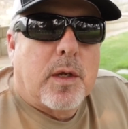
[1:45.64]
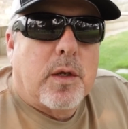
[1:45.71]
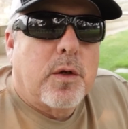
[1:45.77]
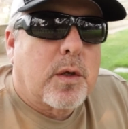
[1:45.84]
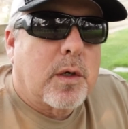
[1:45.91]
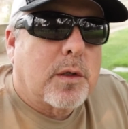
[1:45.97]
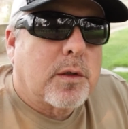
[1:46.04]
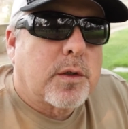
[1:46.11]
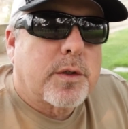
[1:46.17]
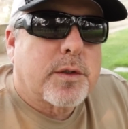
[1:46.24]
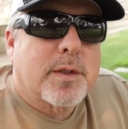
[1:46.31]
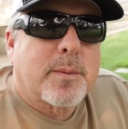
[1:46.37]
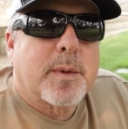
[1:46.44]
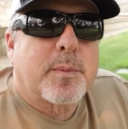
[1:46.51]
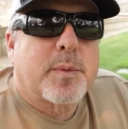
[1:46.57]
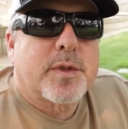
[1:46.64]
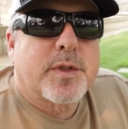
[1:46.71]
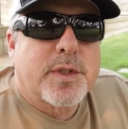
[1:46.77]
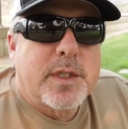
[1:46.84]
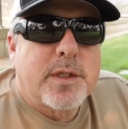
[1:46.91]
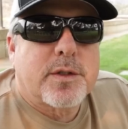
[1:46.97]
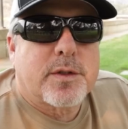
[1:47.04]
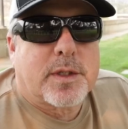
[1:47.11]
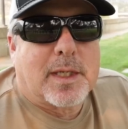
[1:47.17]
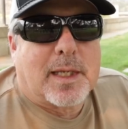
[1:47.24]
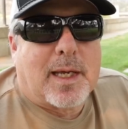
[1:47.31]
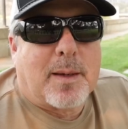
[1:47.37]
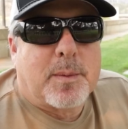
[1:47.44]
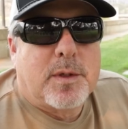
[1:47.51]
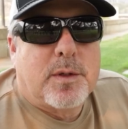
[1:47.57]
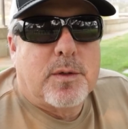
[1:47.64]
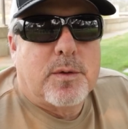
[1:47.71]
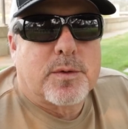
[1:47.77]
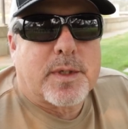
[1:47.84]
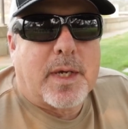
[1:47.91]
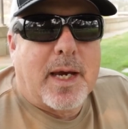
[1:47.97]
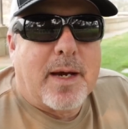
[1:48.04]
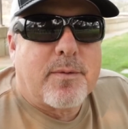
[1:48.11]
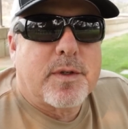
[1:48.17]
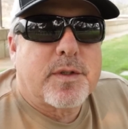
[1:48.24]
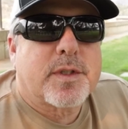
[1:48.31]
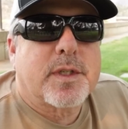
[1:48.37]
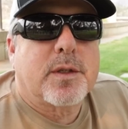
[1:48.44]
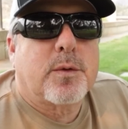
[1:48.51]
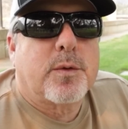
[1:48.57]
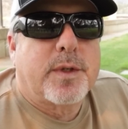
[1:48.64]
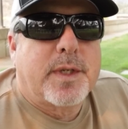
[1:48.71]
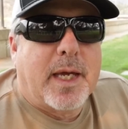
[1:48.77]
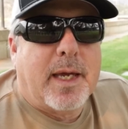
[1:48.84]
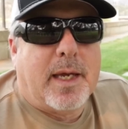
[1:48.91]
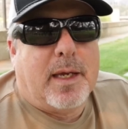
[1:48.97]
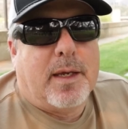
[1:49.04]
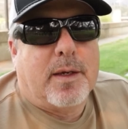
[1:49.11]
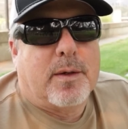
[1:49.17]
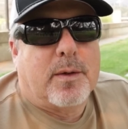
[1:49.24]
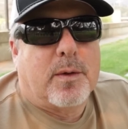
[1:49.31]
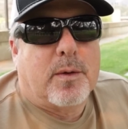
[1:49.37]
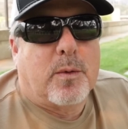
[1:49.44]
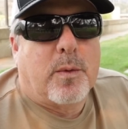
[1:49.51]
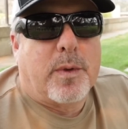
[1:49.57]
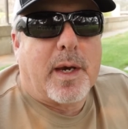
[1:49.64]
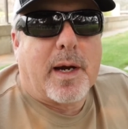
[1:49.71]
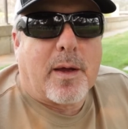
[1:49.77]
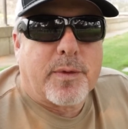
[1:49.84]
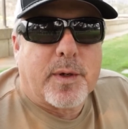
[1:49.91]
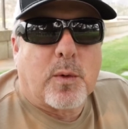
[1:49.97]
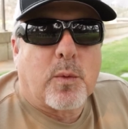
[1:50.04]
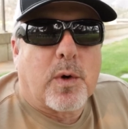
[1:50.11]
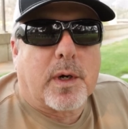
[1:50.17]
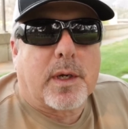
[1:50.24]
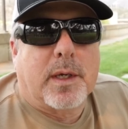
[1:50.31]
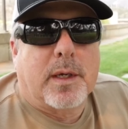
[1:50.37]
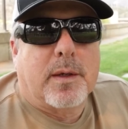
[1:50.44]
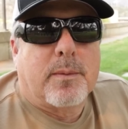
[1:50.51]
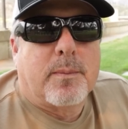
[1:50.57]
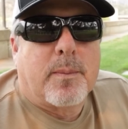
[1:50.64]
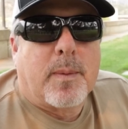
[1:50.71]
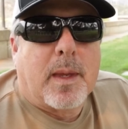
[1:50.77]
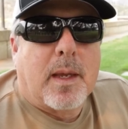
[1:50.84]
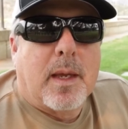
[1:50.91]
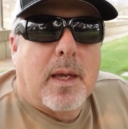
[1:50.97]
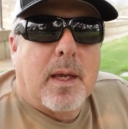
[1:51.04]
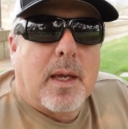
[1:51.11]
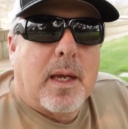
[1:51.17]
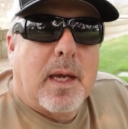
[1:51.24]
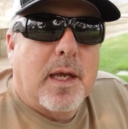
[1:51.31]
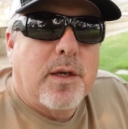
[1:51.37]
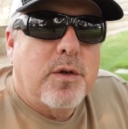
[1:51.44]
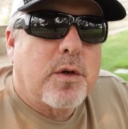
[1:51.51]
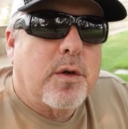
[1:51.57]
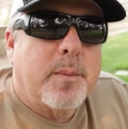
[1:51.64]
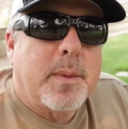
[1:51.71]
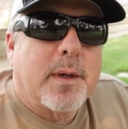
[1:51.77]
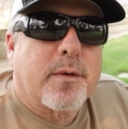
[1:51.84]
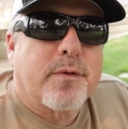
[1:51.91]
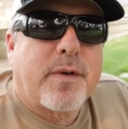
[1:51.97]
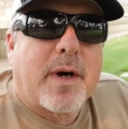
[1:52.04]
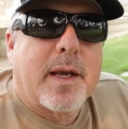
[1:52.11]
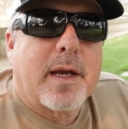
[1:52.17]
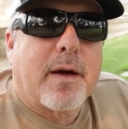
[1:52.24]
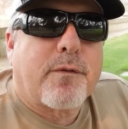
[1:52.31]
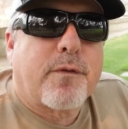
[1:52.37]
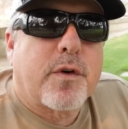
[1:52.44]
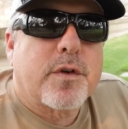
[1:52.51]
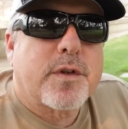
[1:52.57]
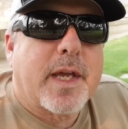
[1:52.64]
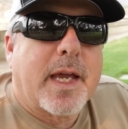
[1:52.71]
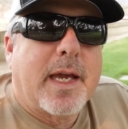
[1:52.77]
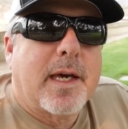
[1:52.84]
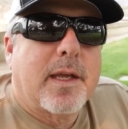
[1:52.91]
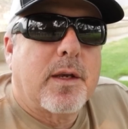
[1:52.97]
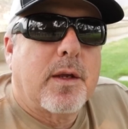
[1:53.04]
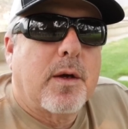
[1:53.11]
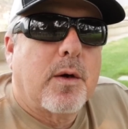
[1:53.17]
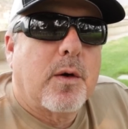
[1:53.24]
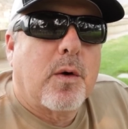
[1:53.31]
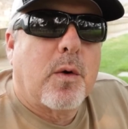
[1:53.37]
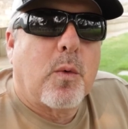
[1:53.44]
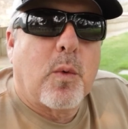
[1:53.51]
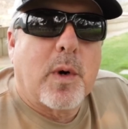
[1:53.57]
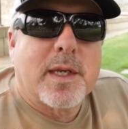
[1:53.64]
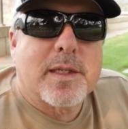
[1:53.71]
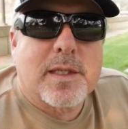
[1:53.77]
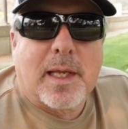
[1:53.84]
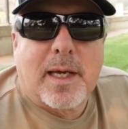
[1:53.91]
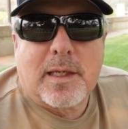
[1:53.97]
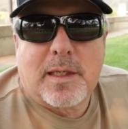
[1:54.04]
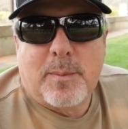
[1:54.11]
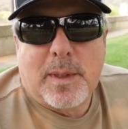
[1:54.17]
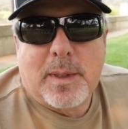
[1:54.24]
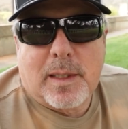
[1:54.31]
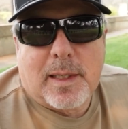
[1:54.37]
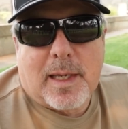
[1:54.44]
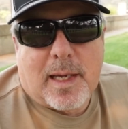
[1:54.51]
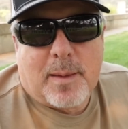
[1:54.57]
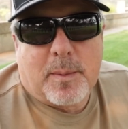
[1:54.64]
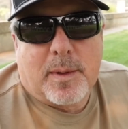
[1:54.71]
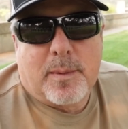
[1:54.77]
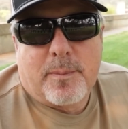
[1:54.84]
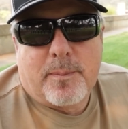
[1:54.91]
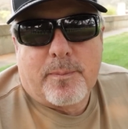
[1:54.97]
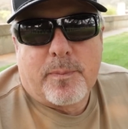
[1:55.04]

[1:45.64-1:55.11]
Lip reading: You're going to learn some of the procedures that linemen use every single day when they're out there working. And you're going to be able to find out firsthand what it's like to be a lineman.